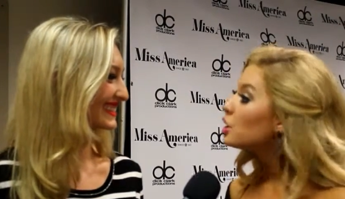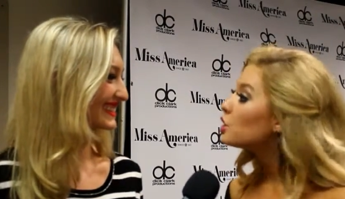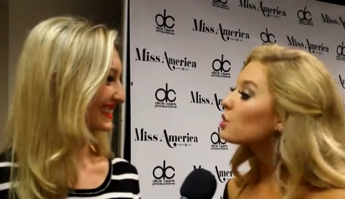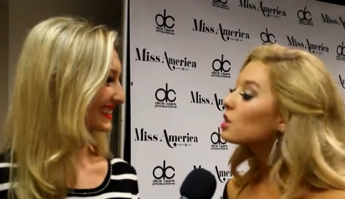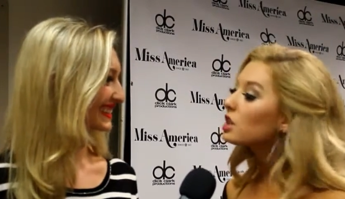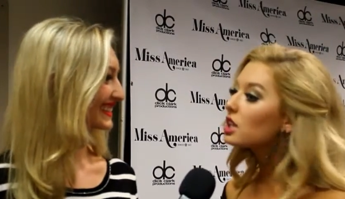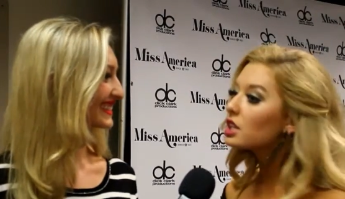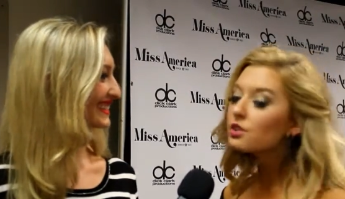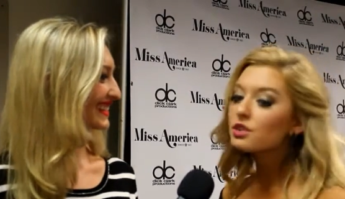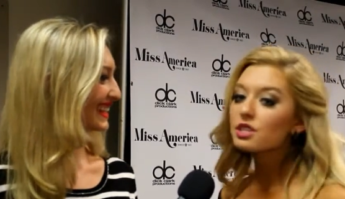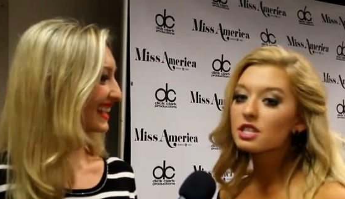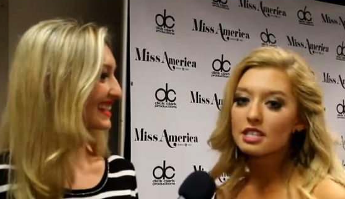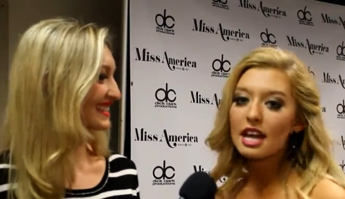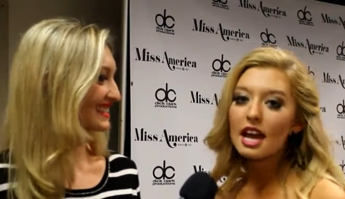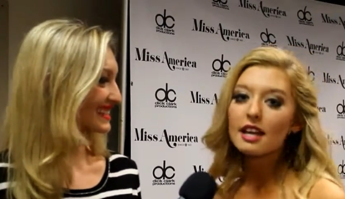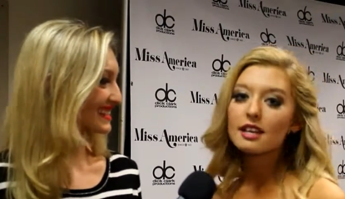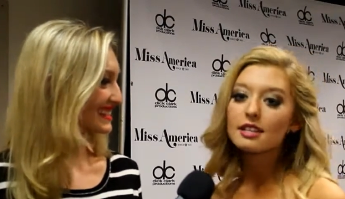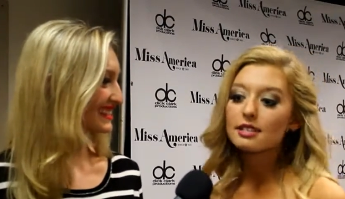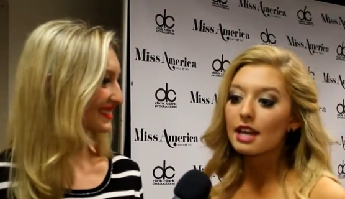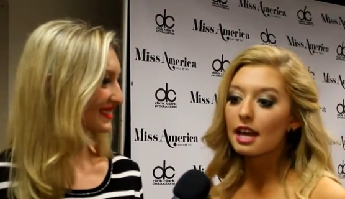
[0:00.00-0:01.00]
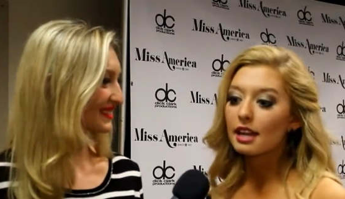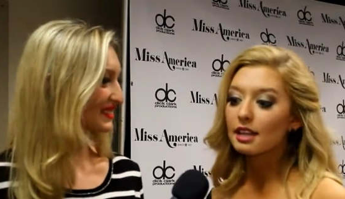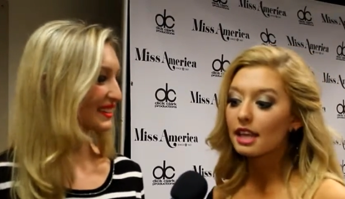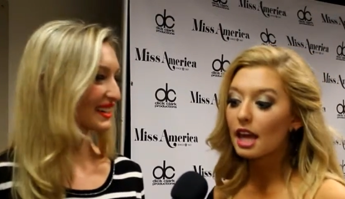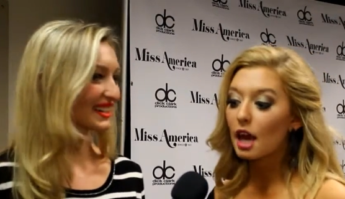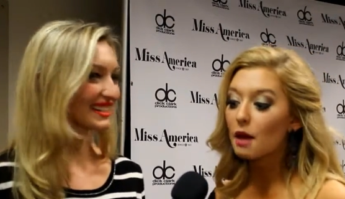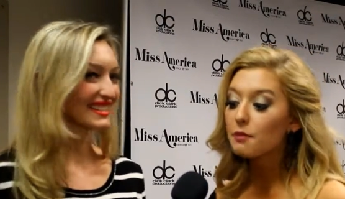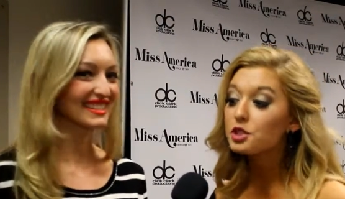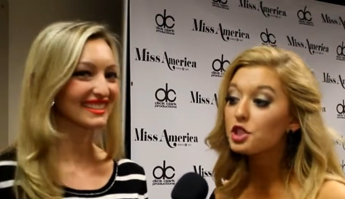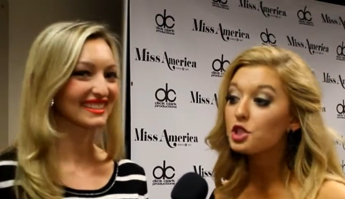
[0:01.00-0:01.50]
Speaker 1: you know, little yes, snacks that
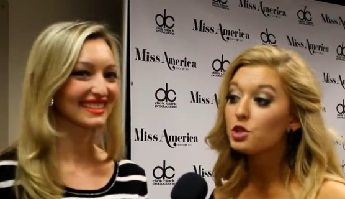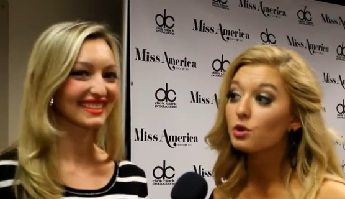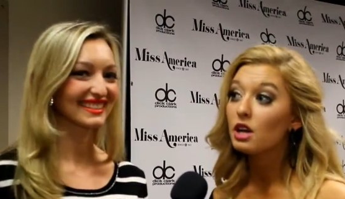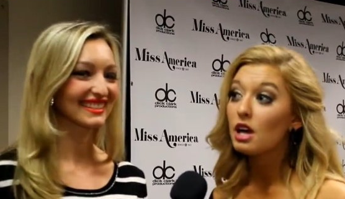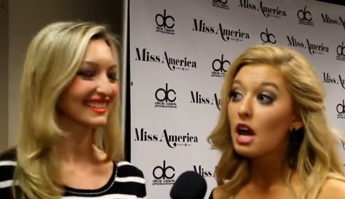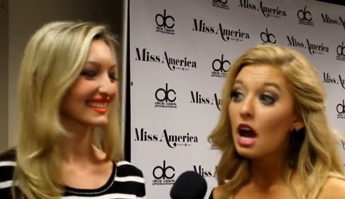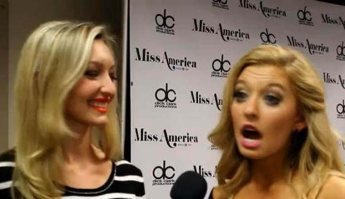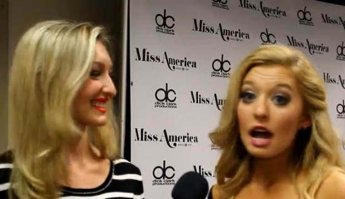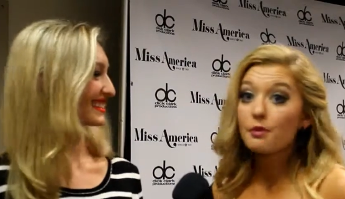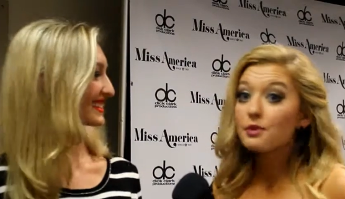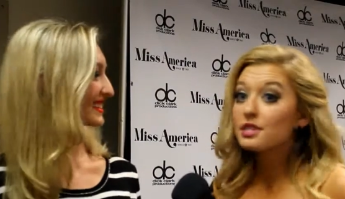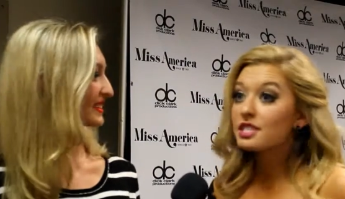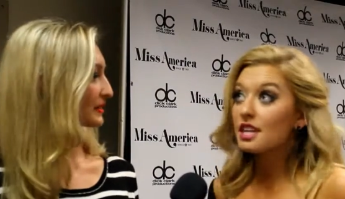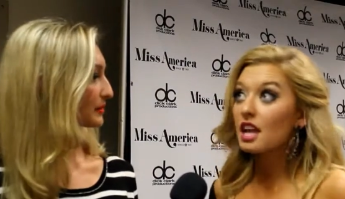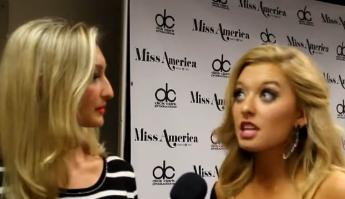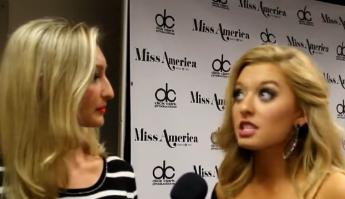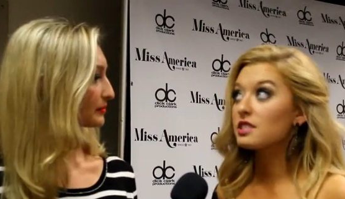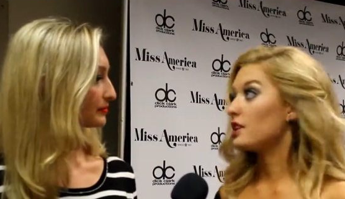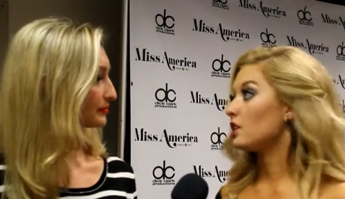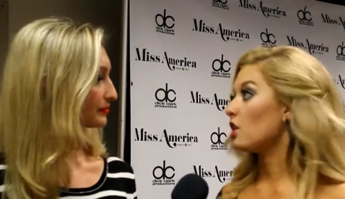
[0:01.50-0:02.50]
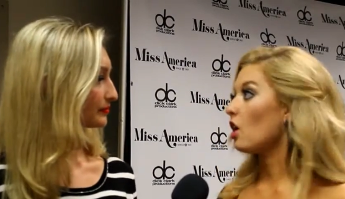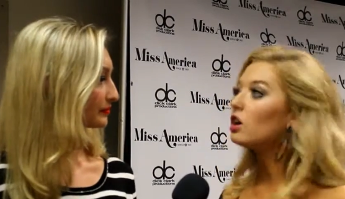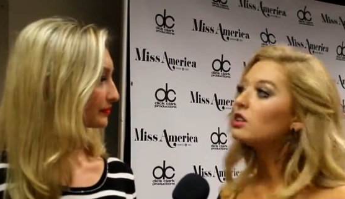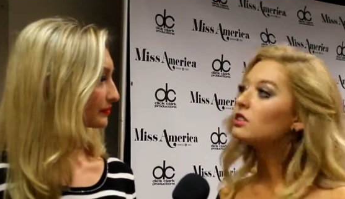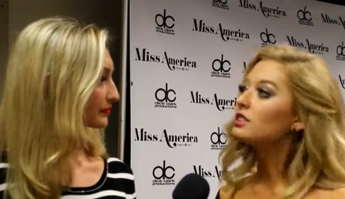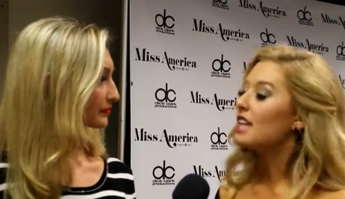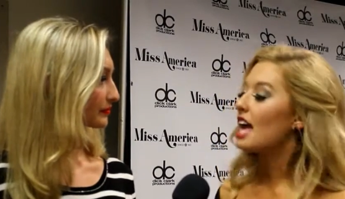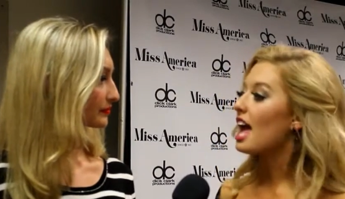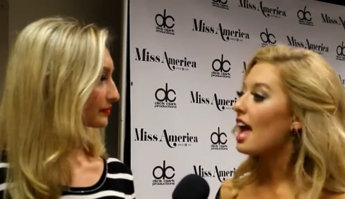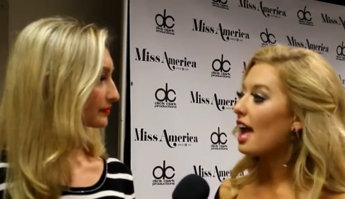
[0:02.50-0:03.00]
kept you. I was satisfied
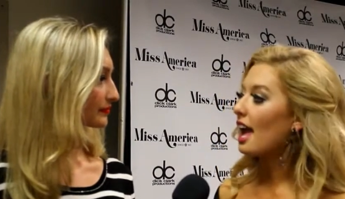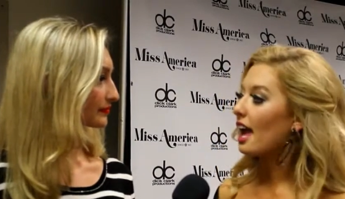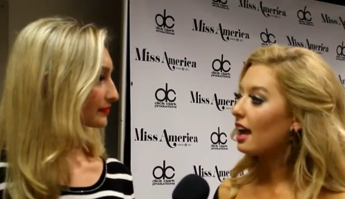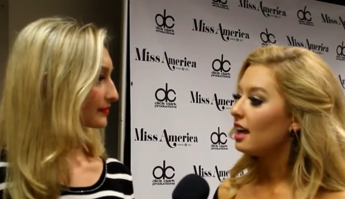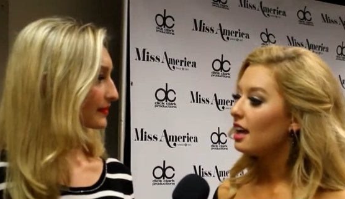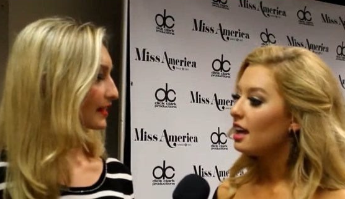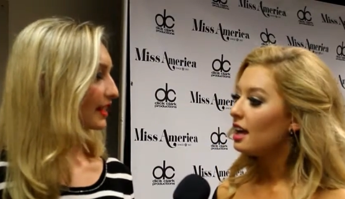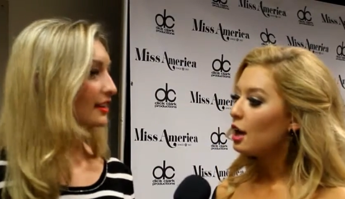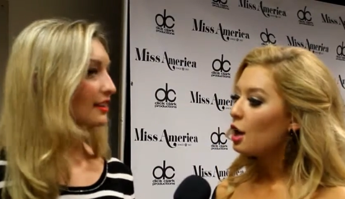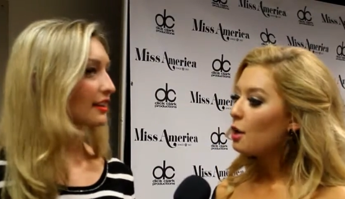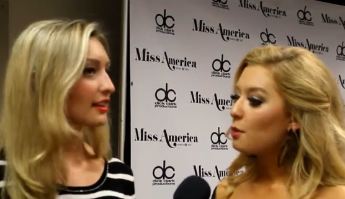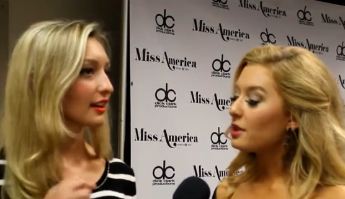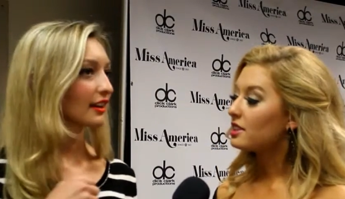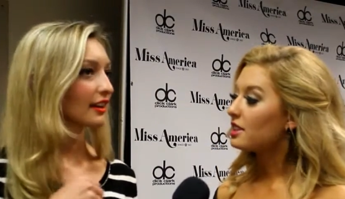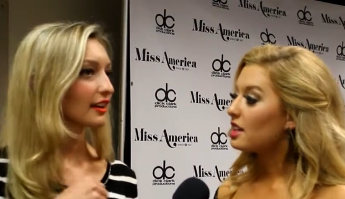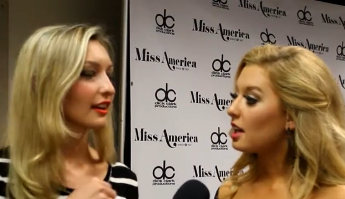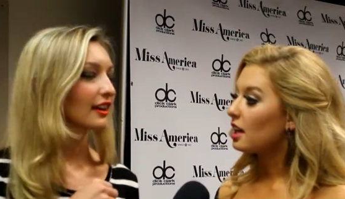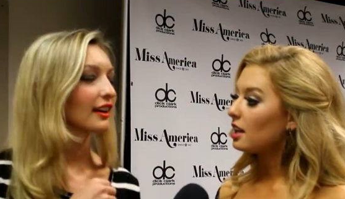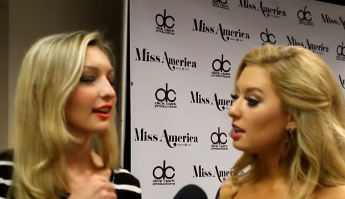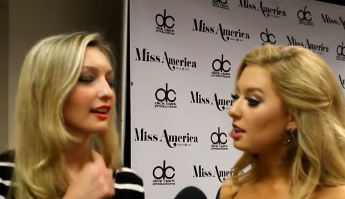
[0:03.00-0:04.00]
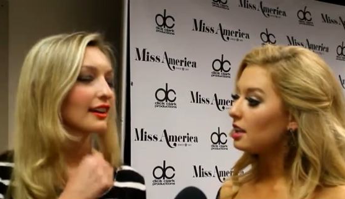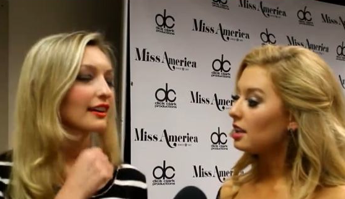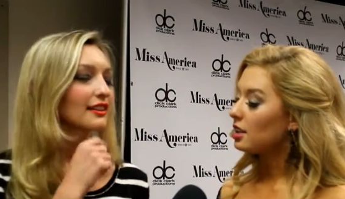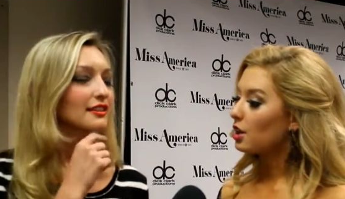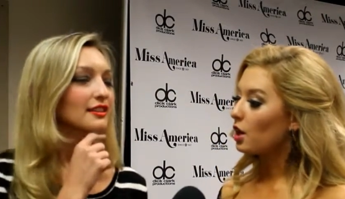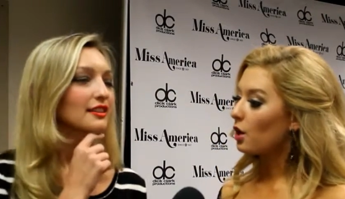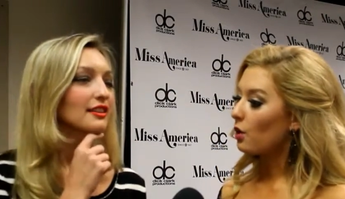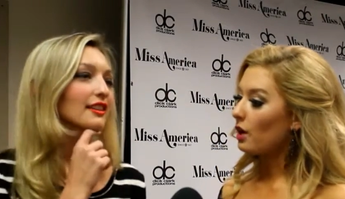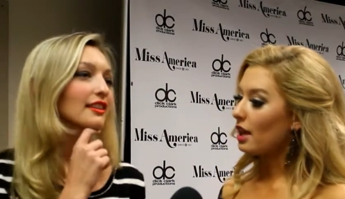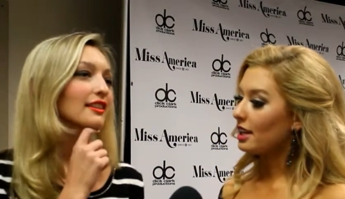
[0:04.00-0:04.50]
all day, but then
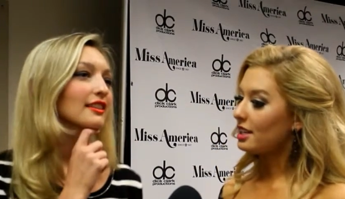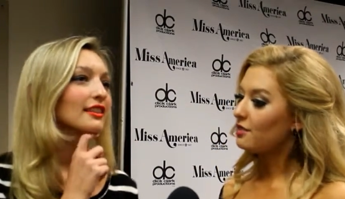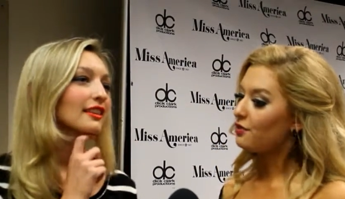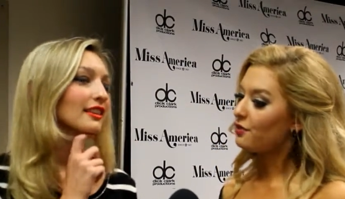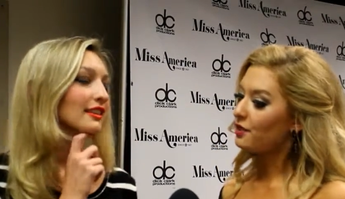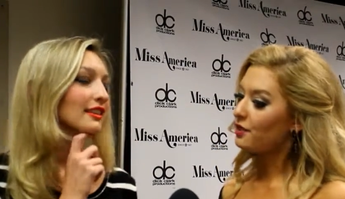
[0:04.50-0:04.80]
you know I didn't